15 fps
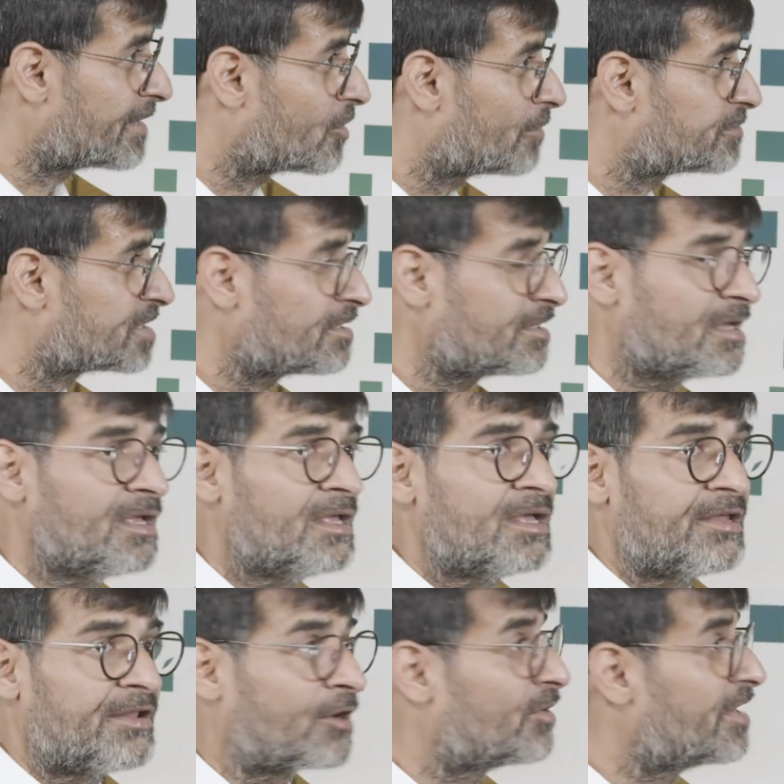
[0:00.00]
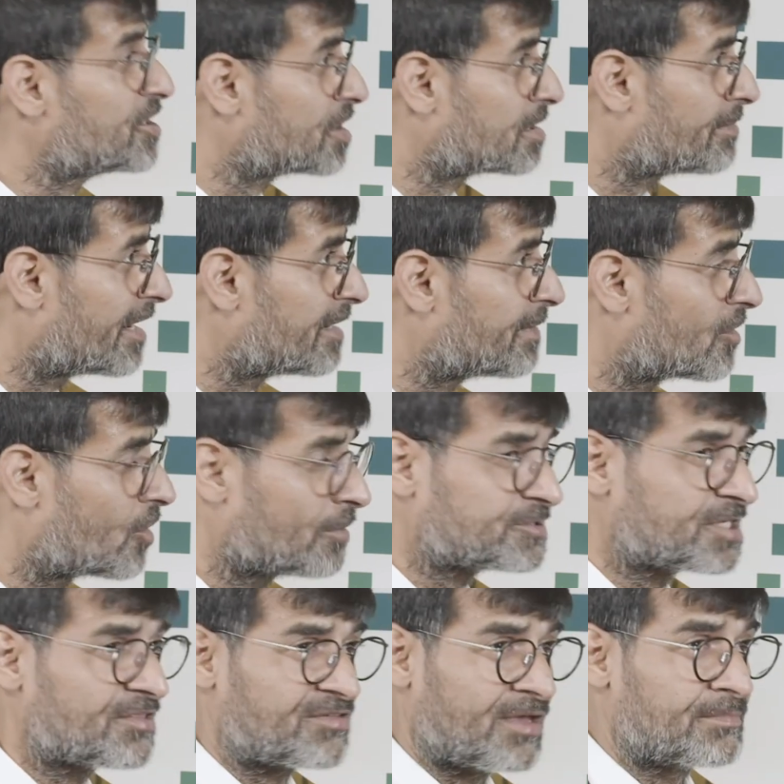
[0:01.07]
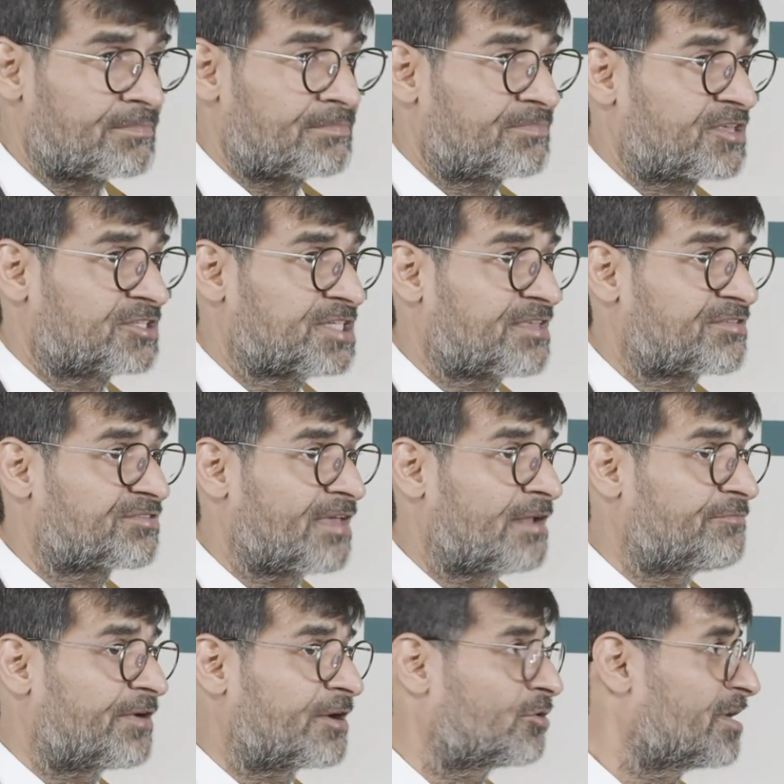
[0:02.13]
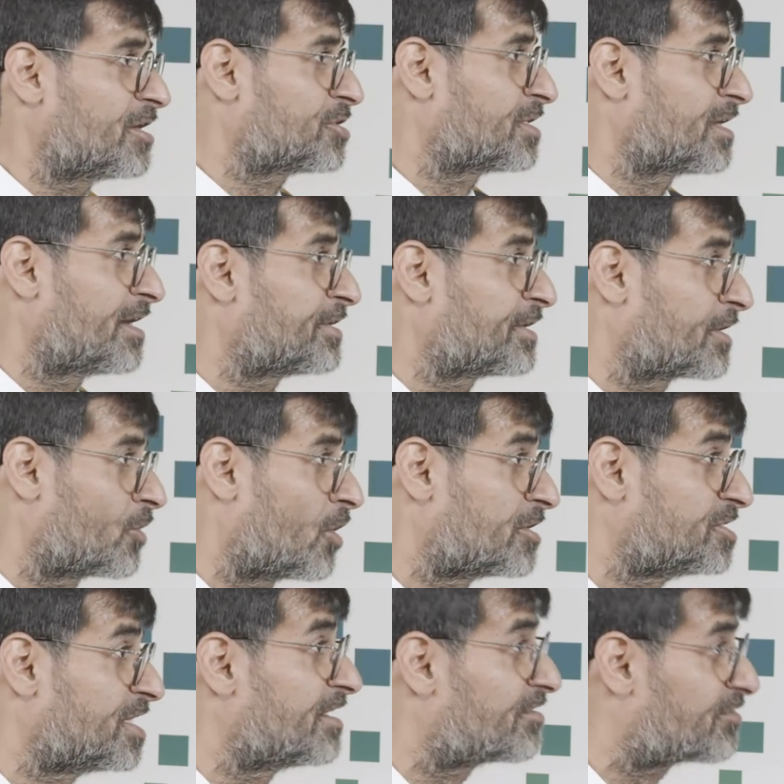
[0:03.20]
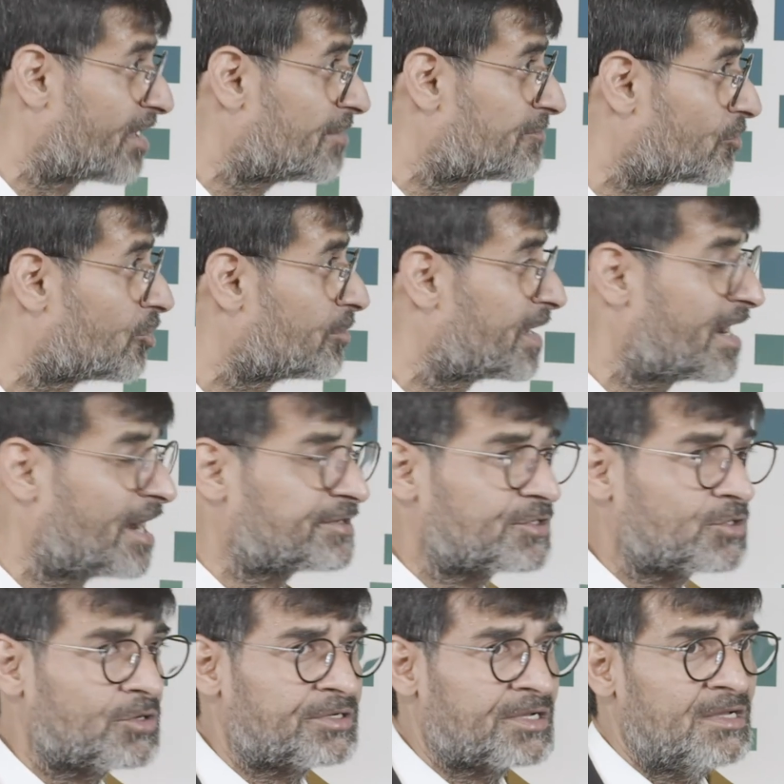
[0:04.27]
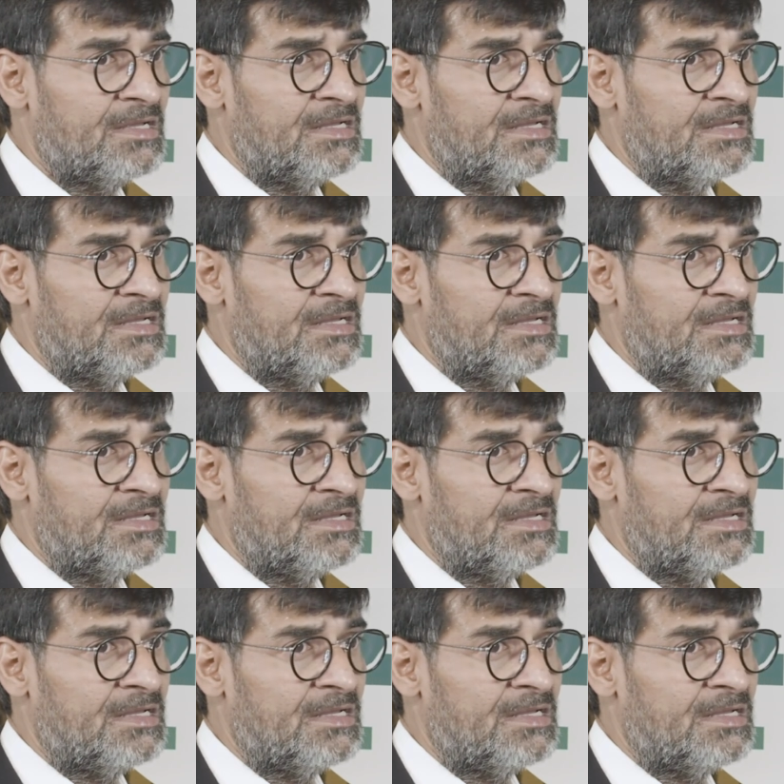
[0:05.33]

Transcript: an option, regulation might be an option. Some suggest self-regulation and technology itself could be an antidote.